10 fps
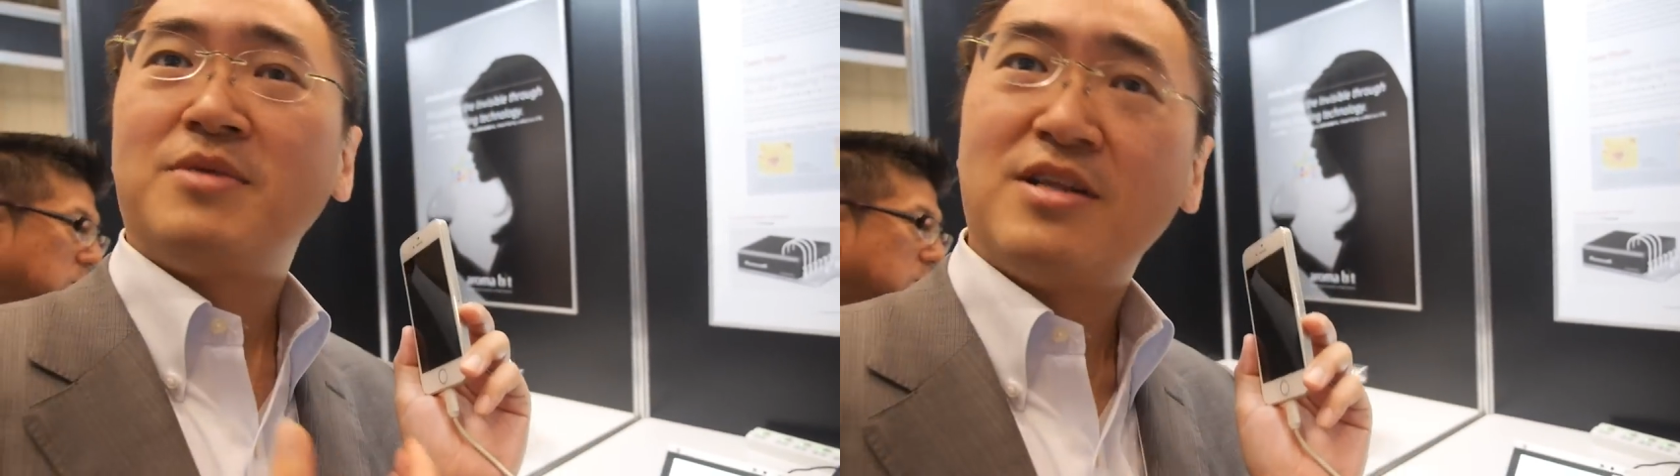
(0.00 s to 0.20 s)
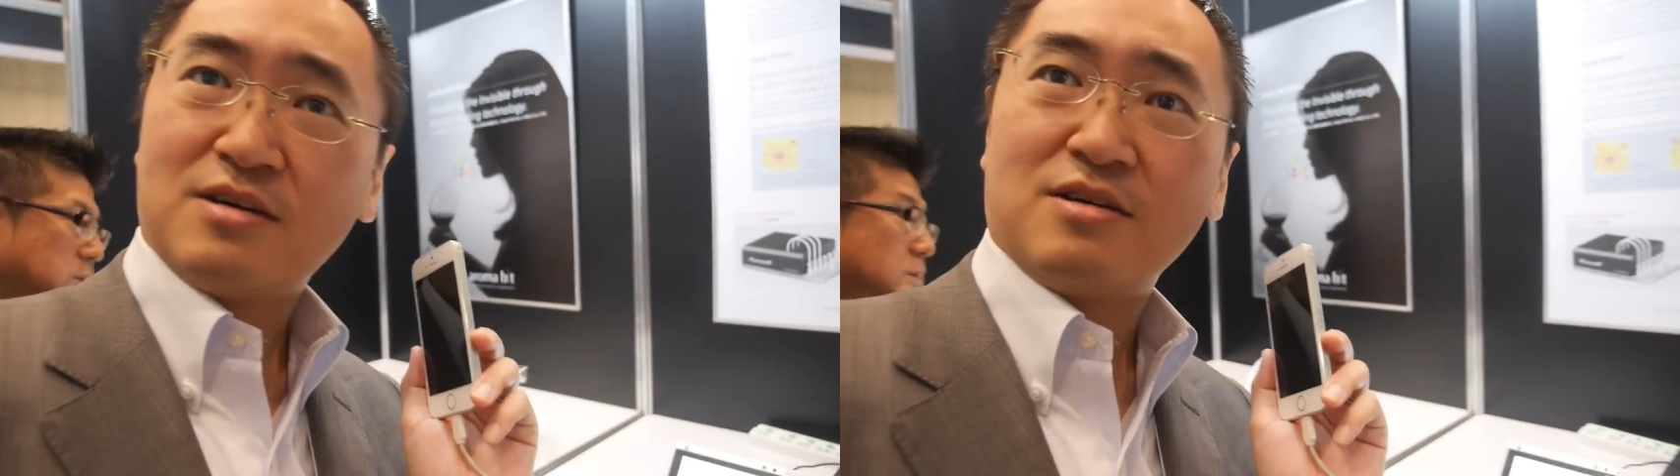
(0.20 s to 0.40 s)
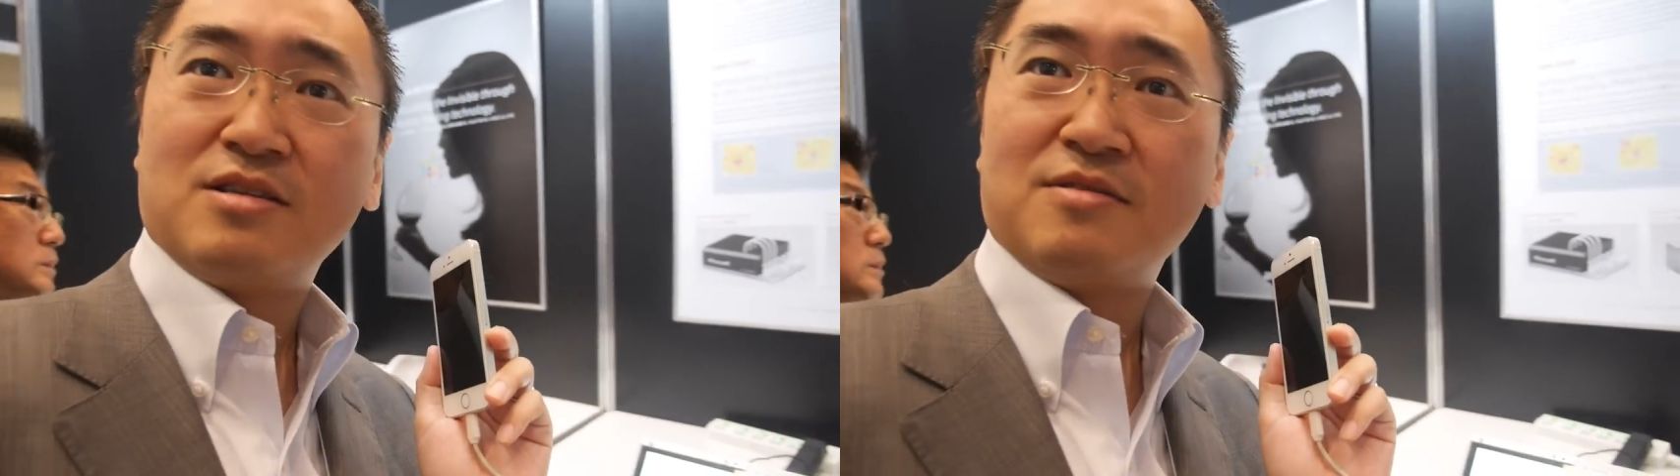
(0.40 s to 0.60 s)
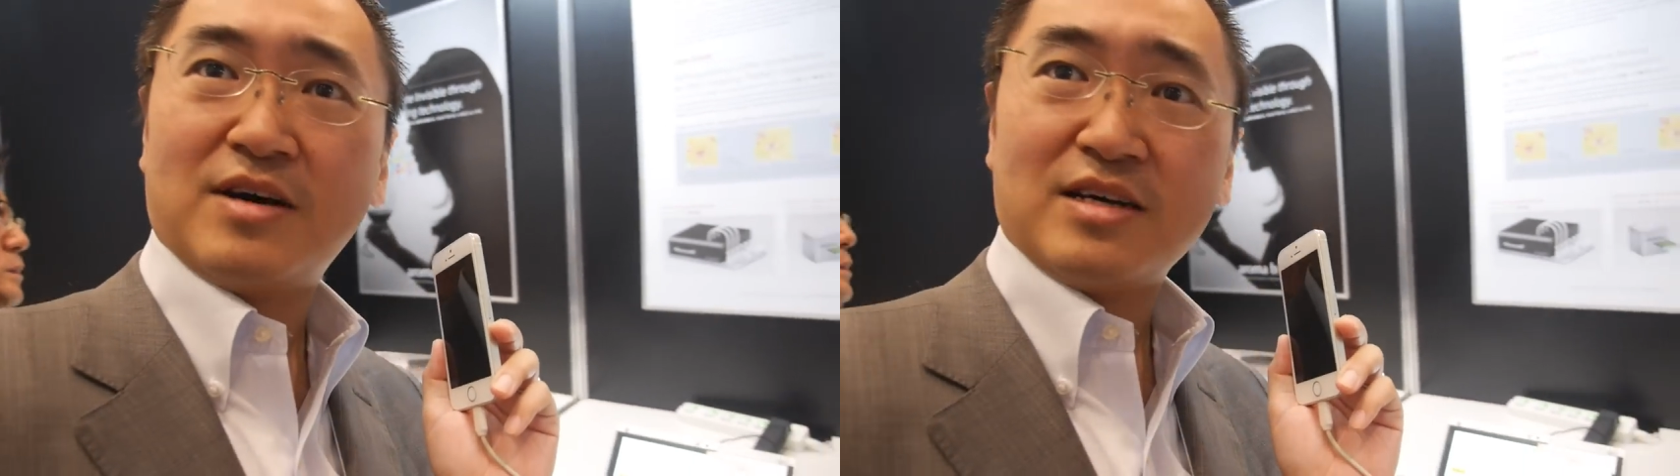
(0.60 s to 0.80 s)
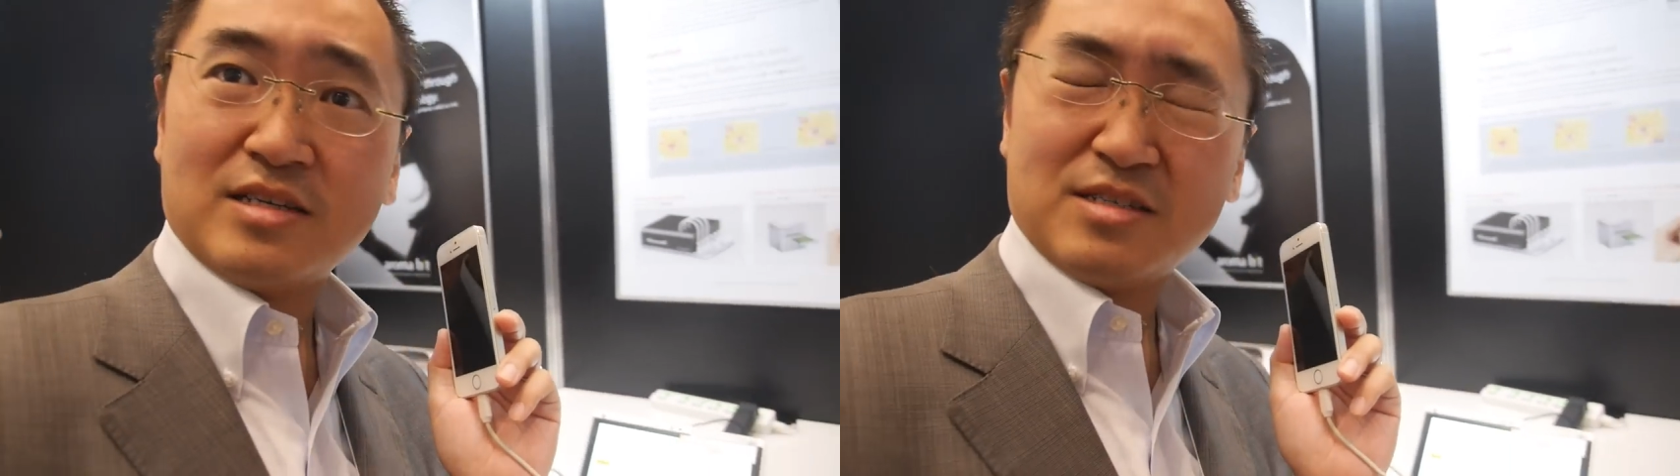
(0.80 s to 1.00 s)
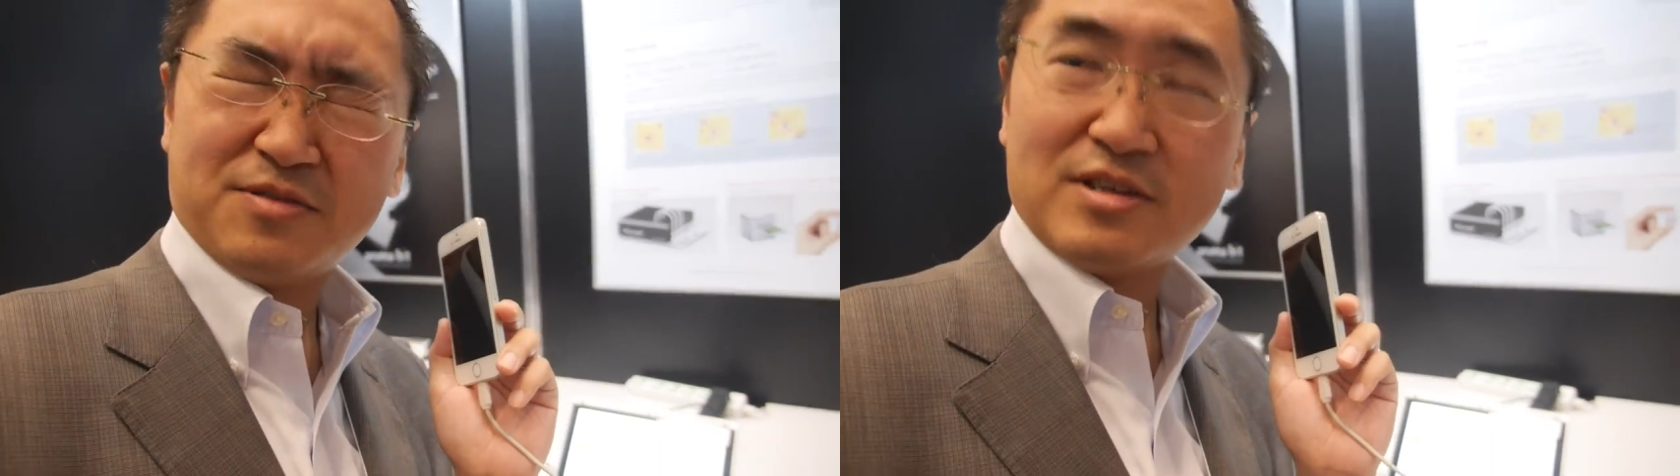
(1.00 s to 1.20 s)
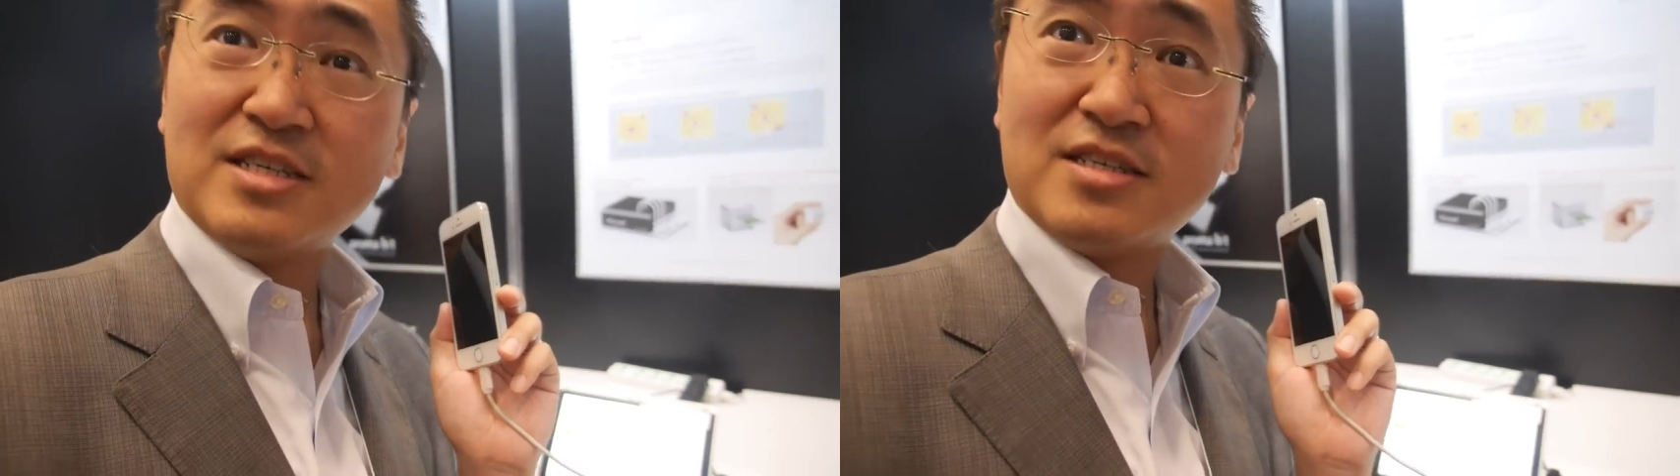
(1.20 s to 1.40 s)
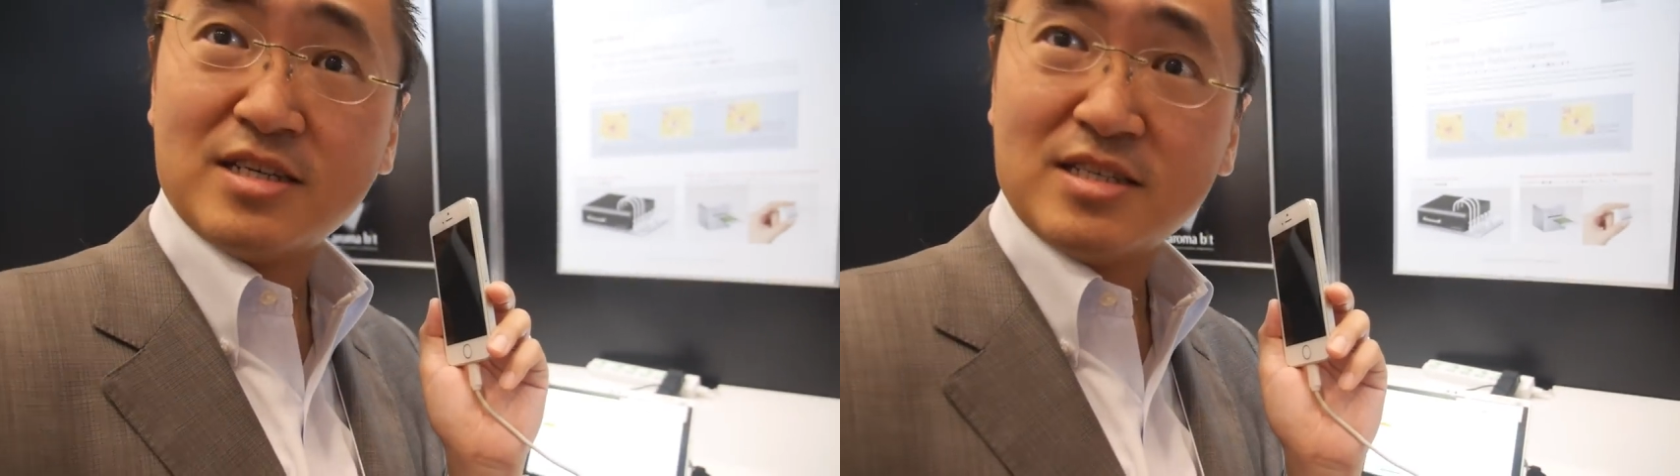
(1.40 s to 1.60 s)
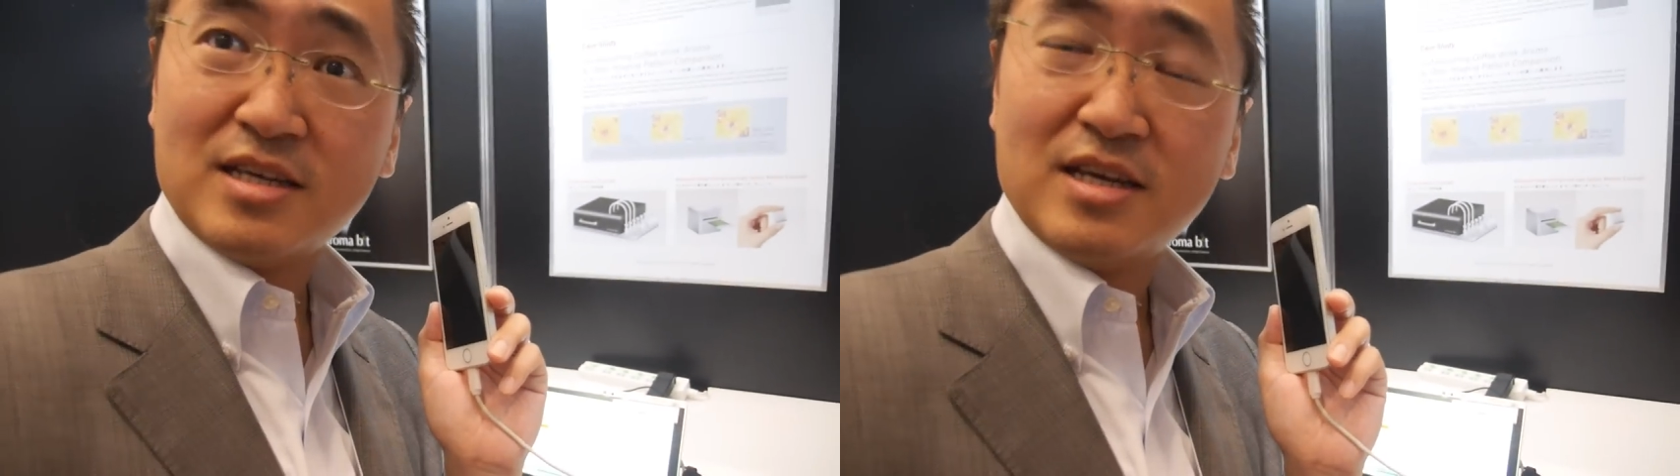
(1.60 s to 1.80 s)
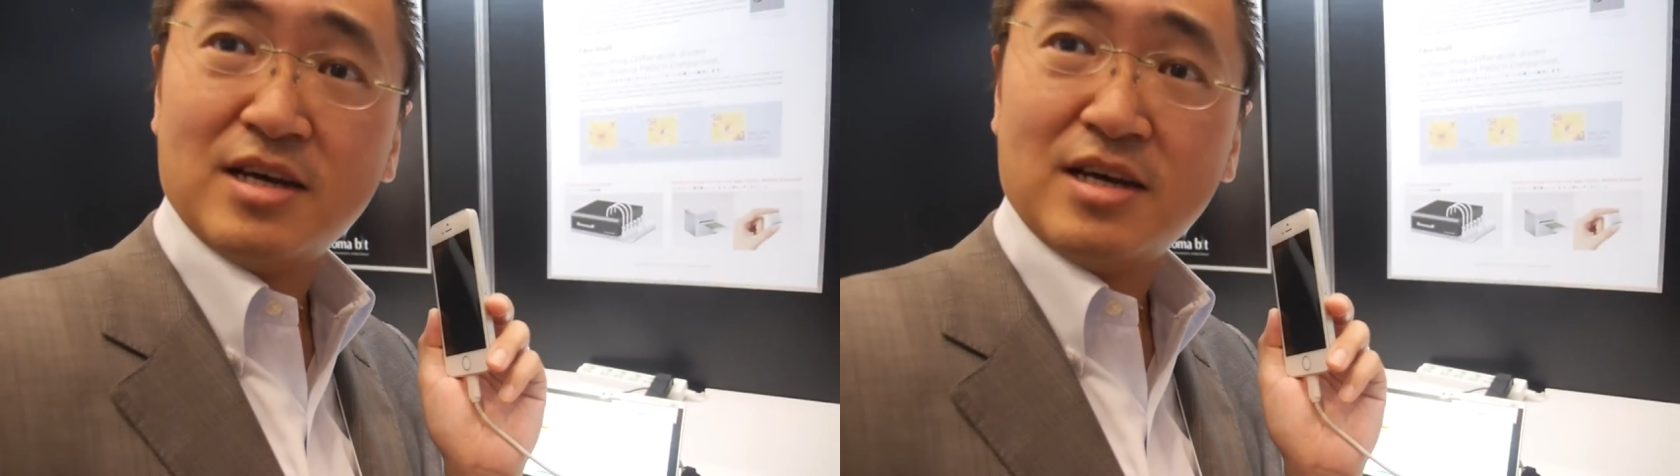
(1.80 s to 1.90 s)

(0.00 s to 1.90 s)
medical devices, for instance,